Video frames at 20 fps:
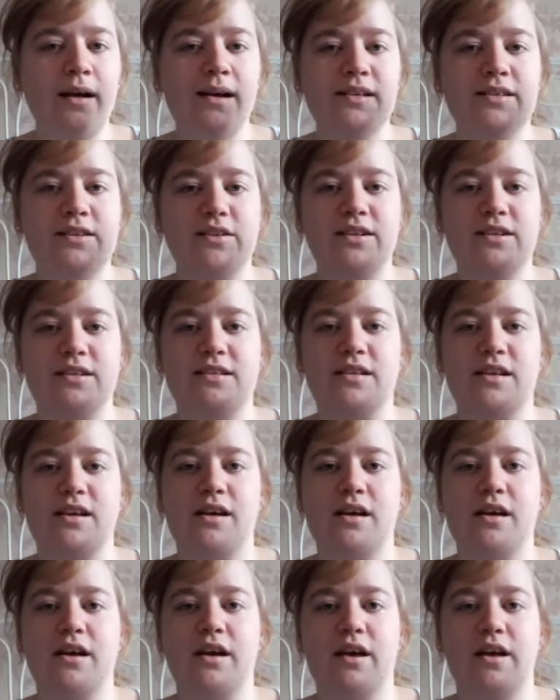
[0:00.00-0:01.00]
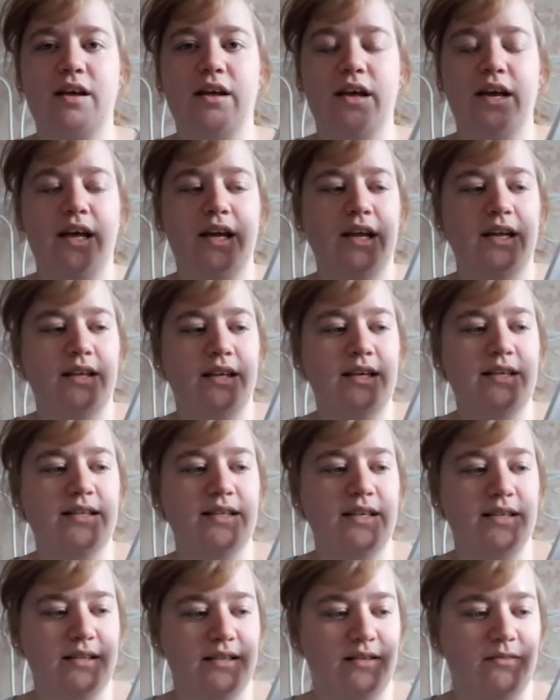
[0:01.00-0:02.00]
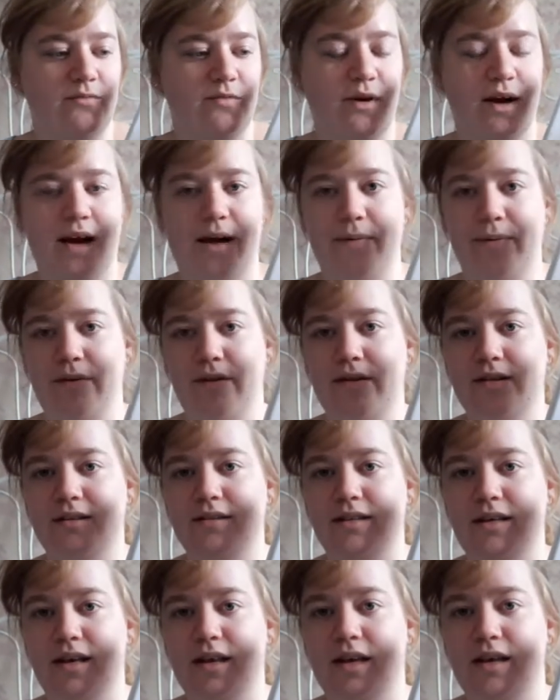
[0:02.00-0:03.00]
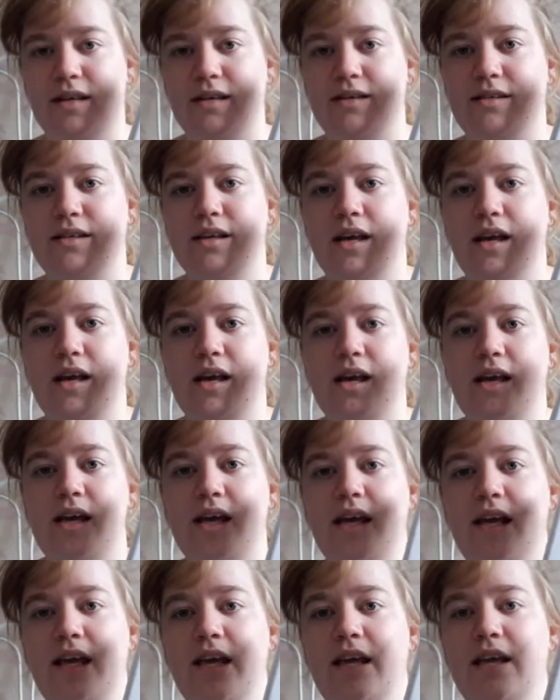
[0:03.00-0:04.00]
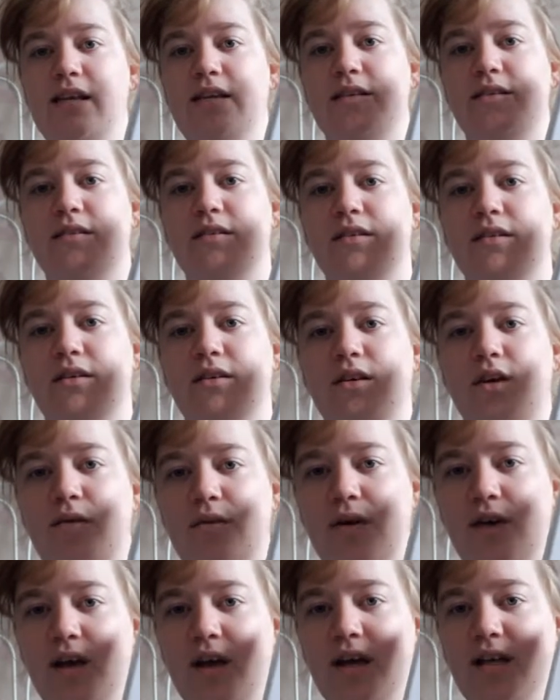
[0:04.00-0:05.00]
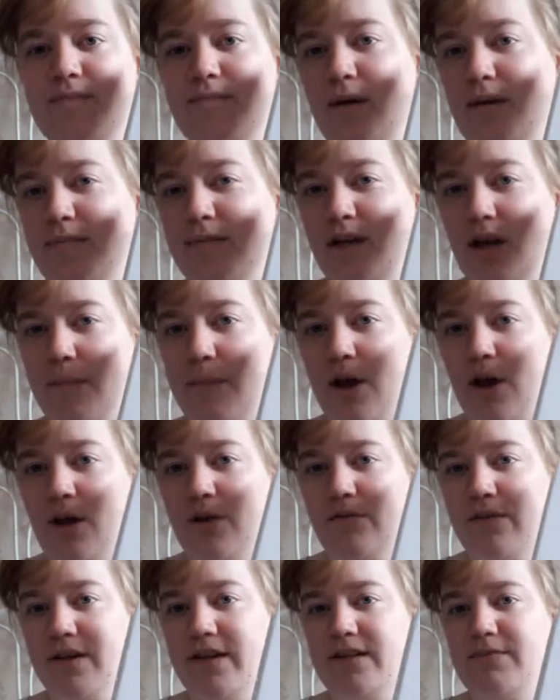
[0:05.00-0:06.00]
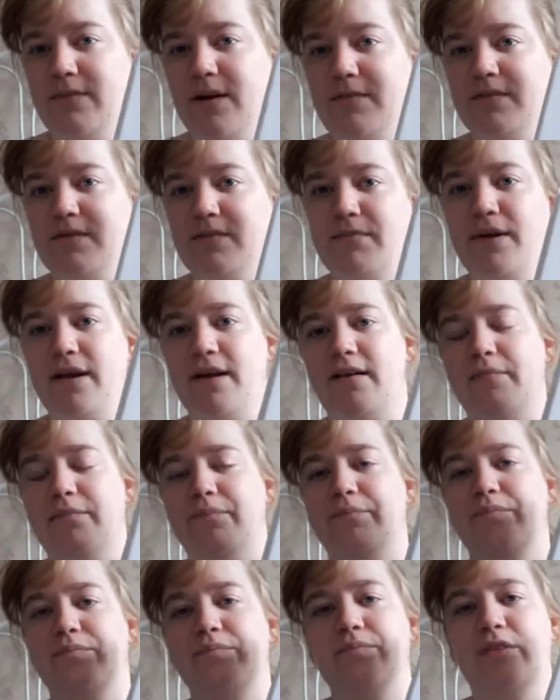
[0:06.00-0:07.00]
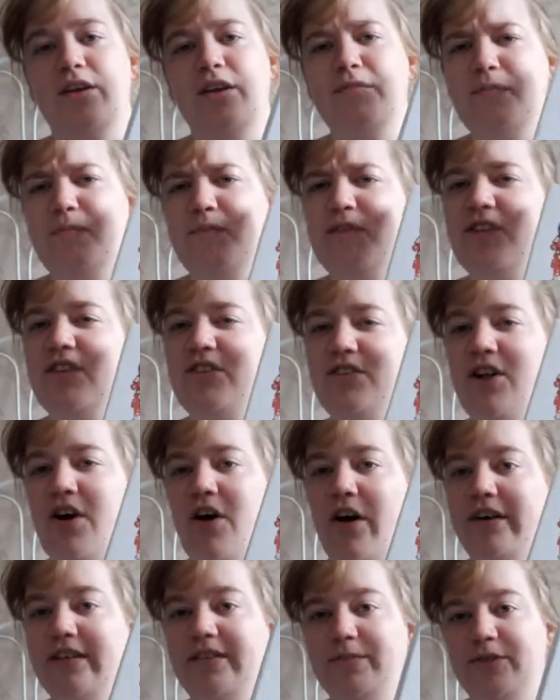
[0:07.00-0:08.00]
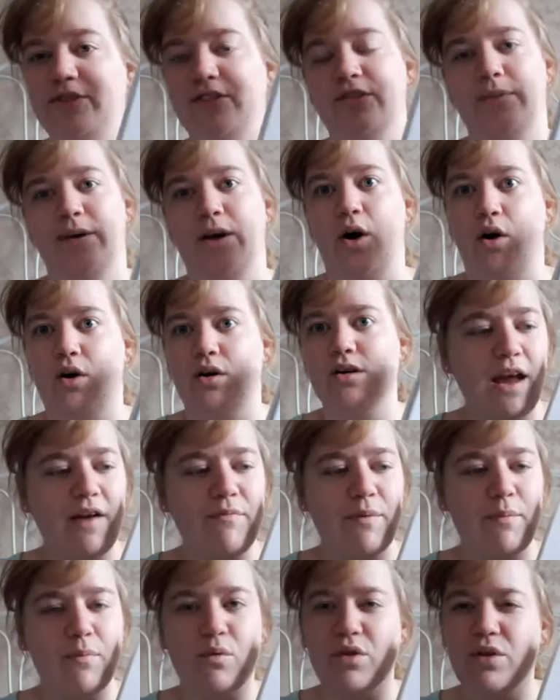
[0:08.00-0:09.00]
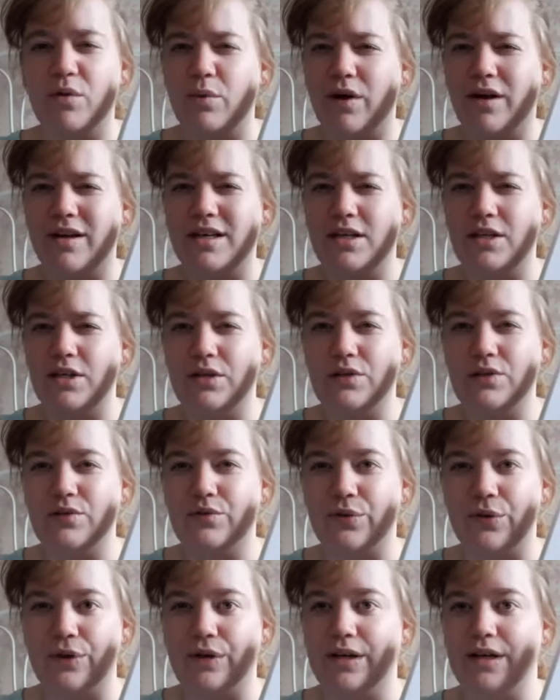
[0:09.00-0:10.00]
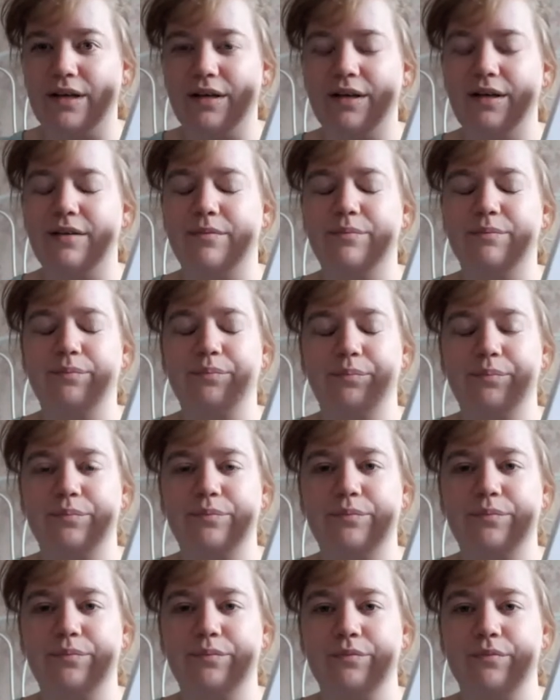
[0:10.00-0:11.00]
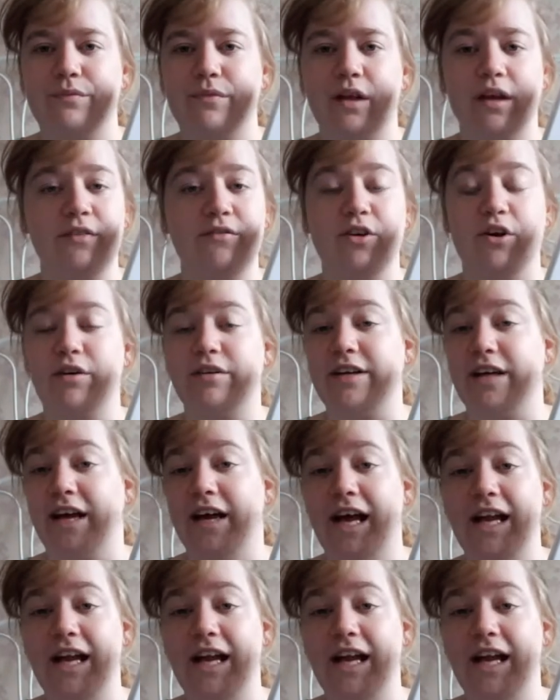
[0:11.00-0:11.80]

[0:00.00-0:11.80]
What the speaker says: So in this instant, what happens is his mum's coming over. His mum's she's nice, but she's a bit odd. I can't remember what the word he used for it. I have no idea.